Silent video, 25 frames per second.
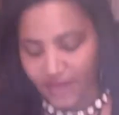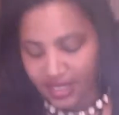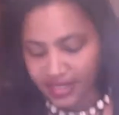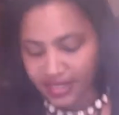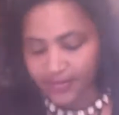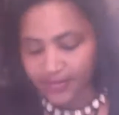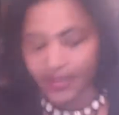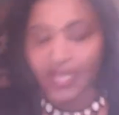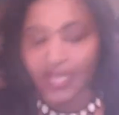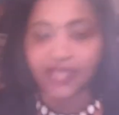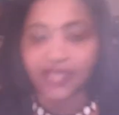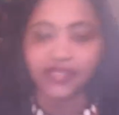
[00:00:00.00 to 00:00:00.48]

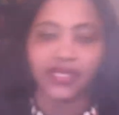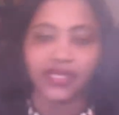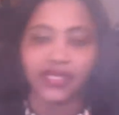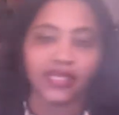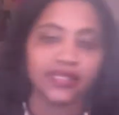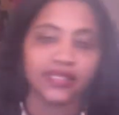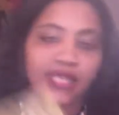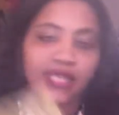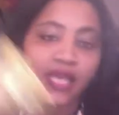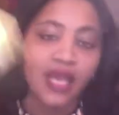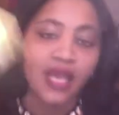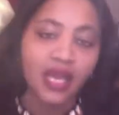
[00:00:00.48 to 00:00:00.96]
blessings.
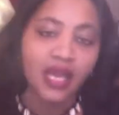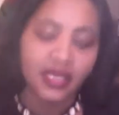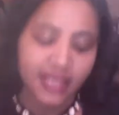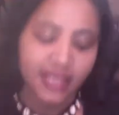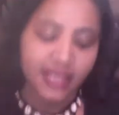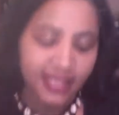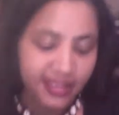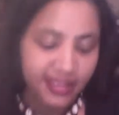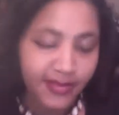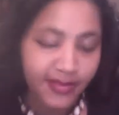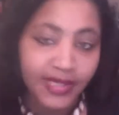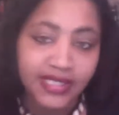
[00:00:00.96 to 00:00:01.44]

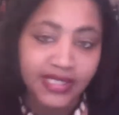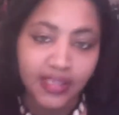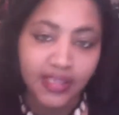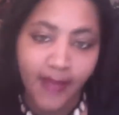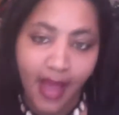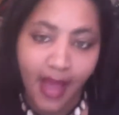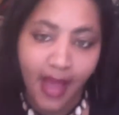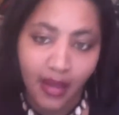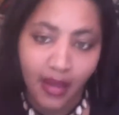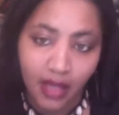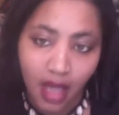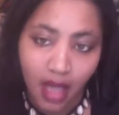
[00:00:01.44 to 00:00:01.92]
This speaks
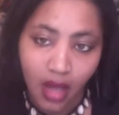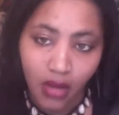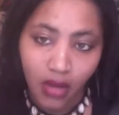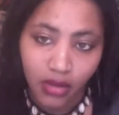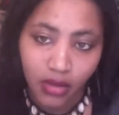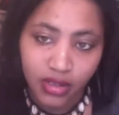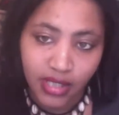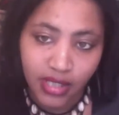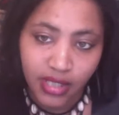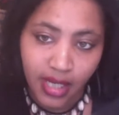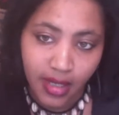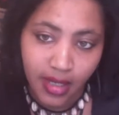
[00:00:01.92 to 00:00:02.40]
about
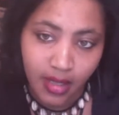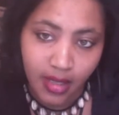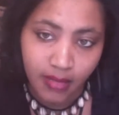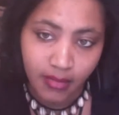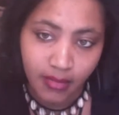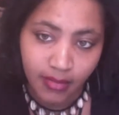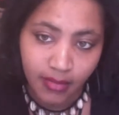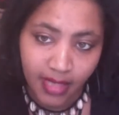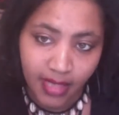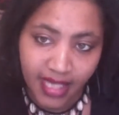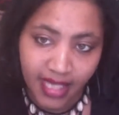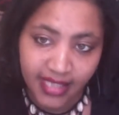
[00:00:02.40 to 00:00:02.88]
long-term
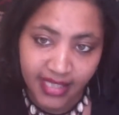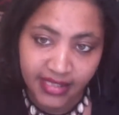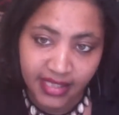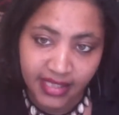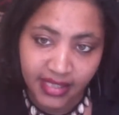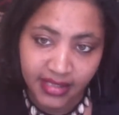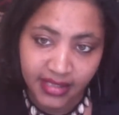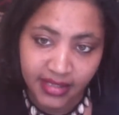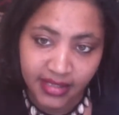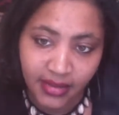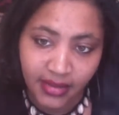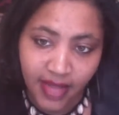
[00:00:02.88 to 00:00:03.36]

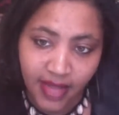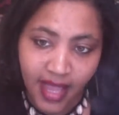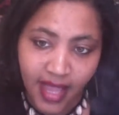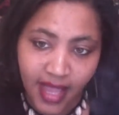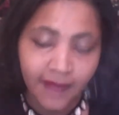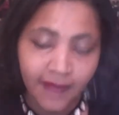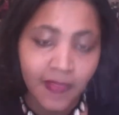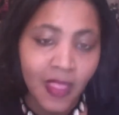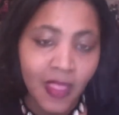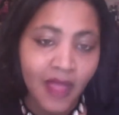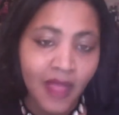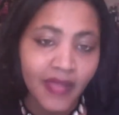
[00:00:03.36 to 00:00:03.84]
blessings. Okay,
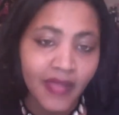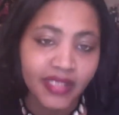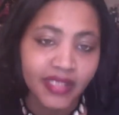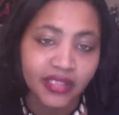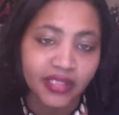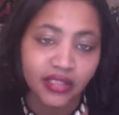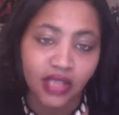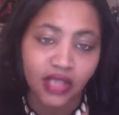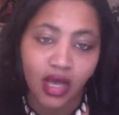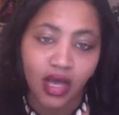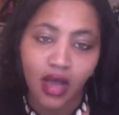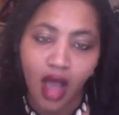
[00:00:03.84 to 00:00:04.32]
this is
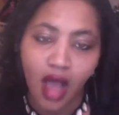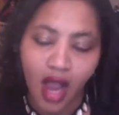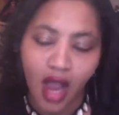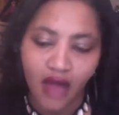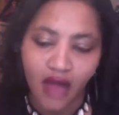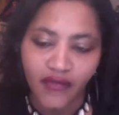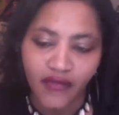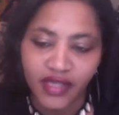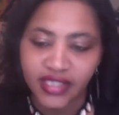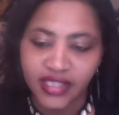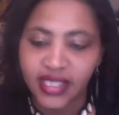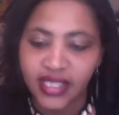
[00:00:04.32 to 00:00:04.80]
a
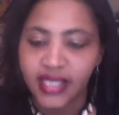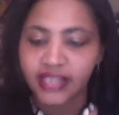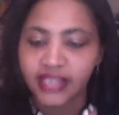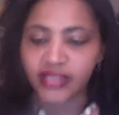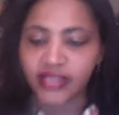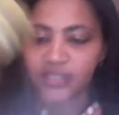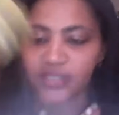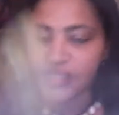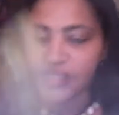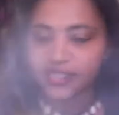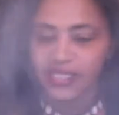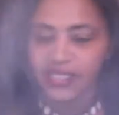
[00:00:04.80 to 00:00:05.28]
harvest. So
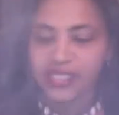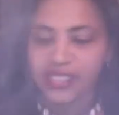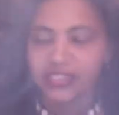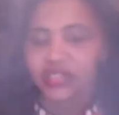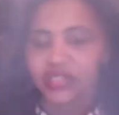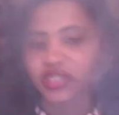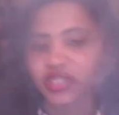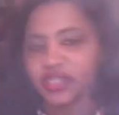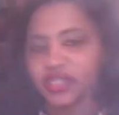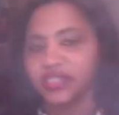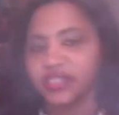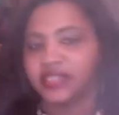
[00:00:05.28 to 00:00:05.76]
the seeds
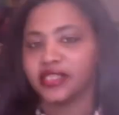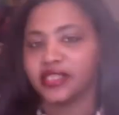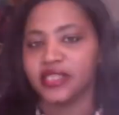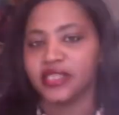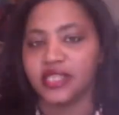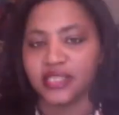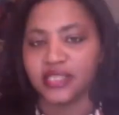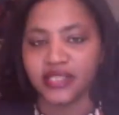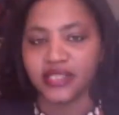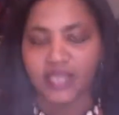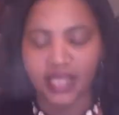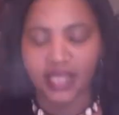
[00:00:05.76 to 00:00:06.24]

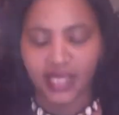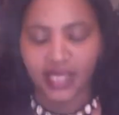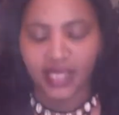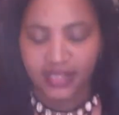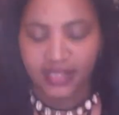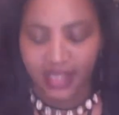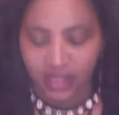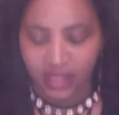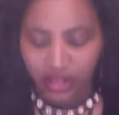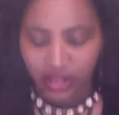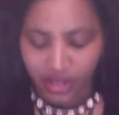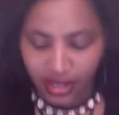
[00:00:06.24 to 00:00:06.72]

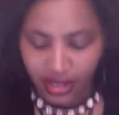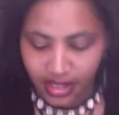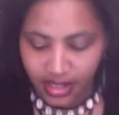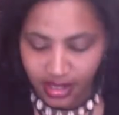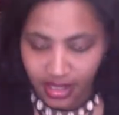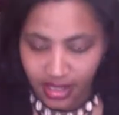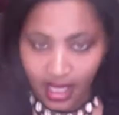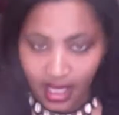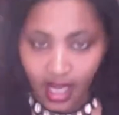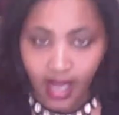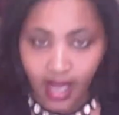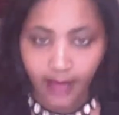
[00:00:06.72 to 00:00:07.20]
that you're
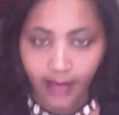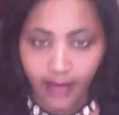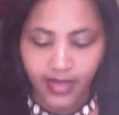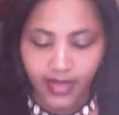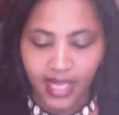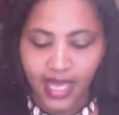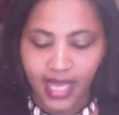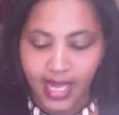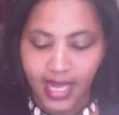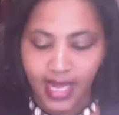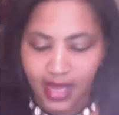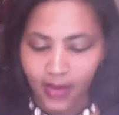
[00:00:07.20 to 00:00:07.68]

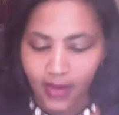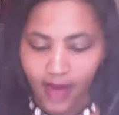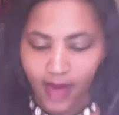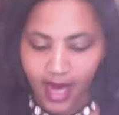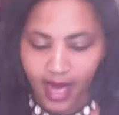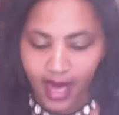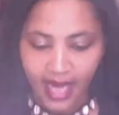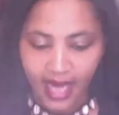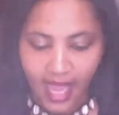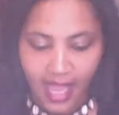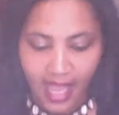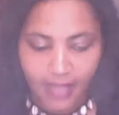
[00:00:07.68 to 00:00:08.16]
planting right
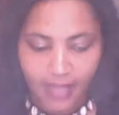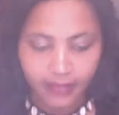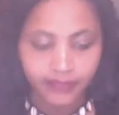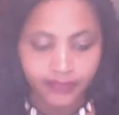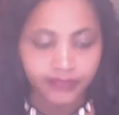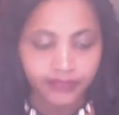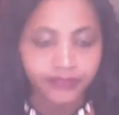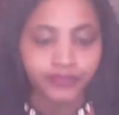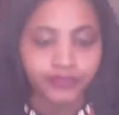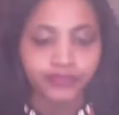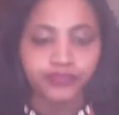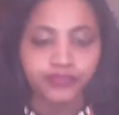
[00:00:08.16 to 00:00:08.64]
now
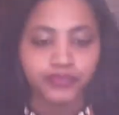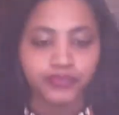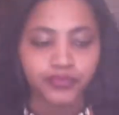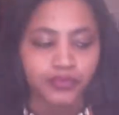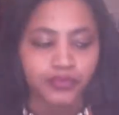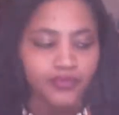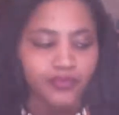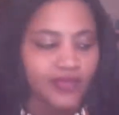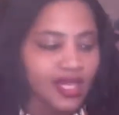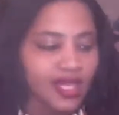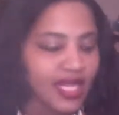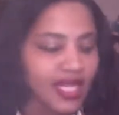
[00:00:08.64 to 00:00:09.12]

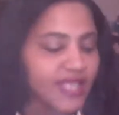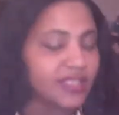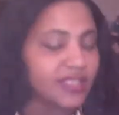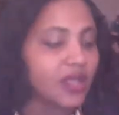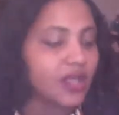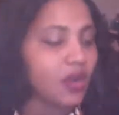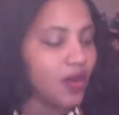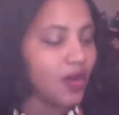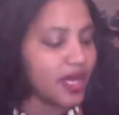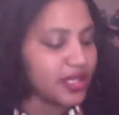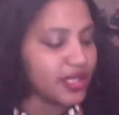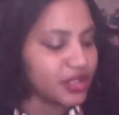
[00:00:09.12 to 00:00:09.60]
is
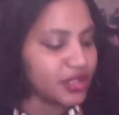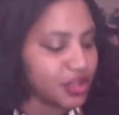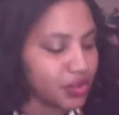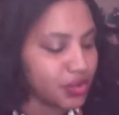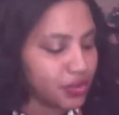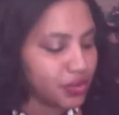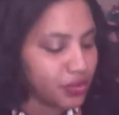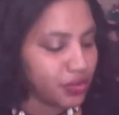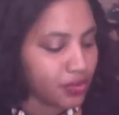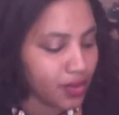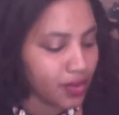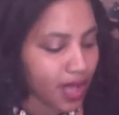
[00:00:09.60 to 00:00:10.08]
going
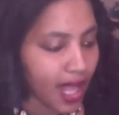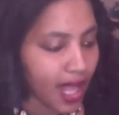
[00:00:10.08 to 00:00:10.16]
to